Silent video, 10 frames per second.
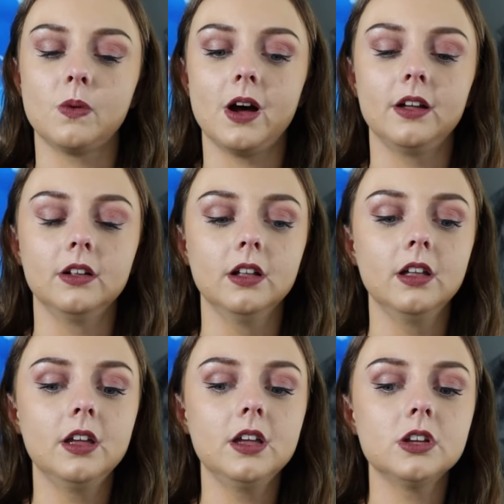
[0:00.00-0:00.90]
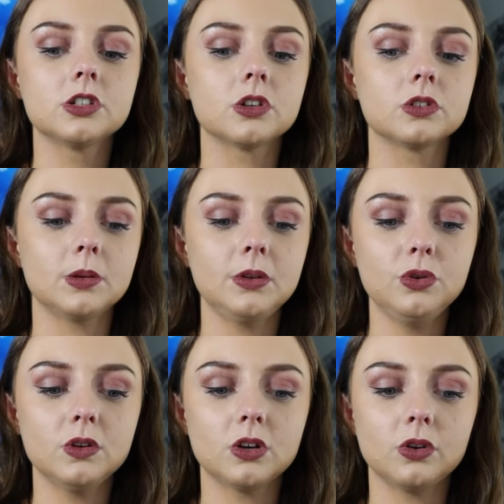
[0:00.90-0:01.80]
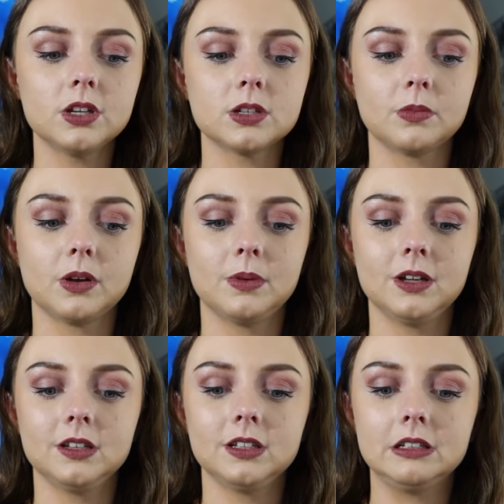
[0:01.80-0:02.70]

while. So some of you are going somewhere, but